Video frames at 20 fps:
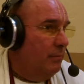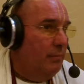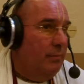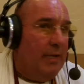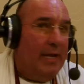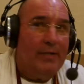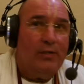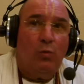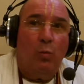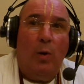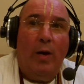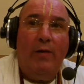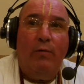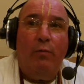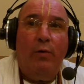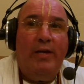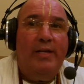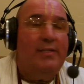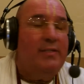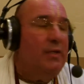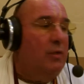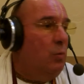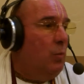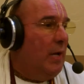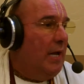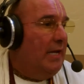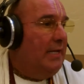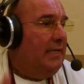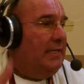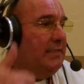That's one reason
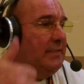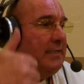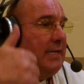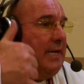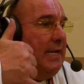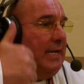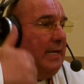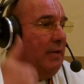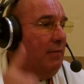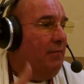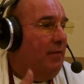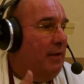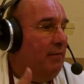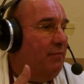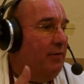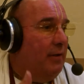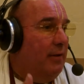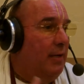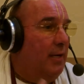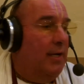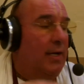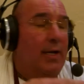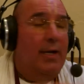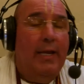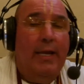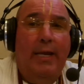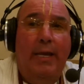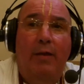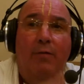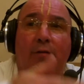why he's king of heaven.
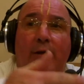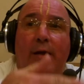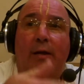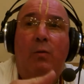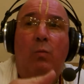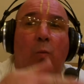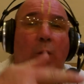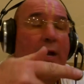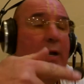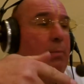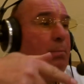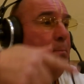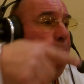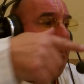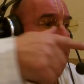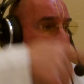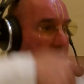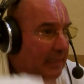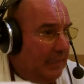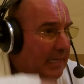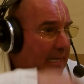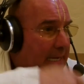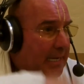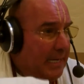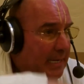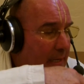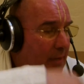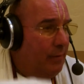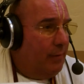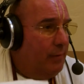Even when
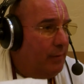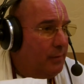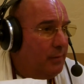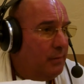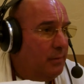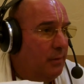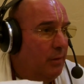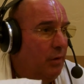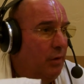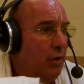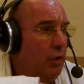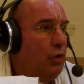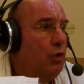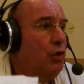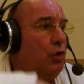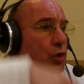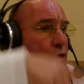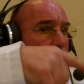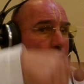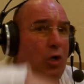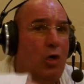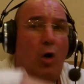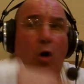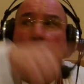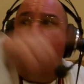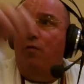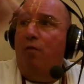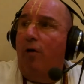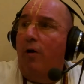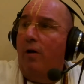Bali took
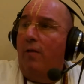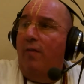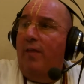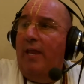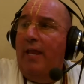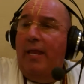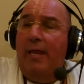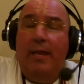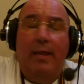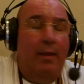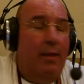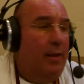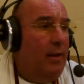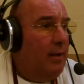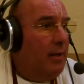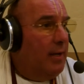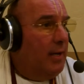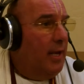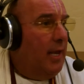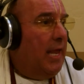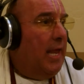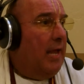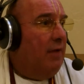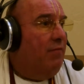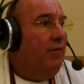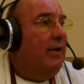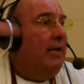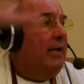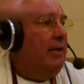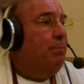over the
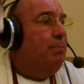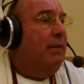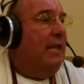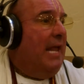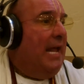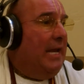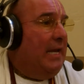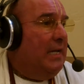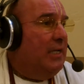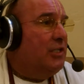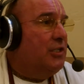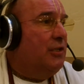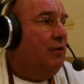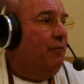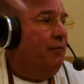heavenly planets, the